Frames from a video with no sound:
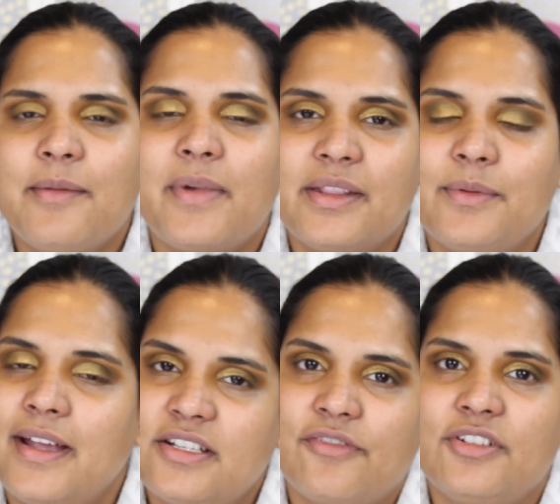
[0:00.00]
and by the
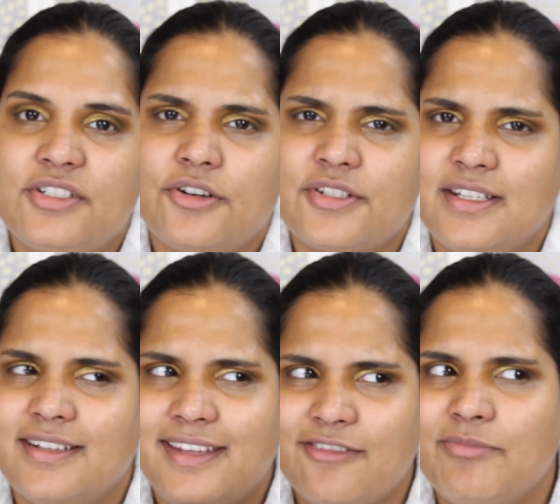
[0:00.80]
way, Jeffree Star is
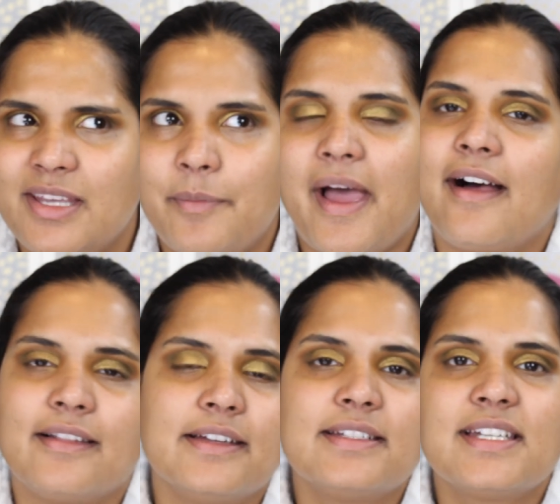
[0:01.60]
gonna give me a
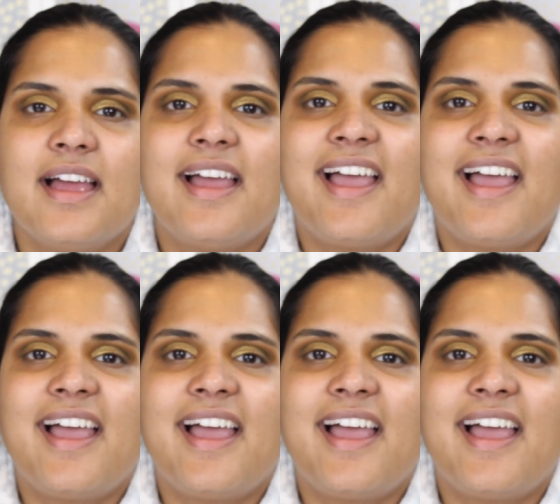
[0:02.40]
palette.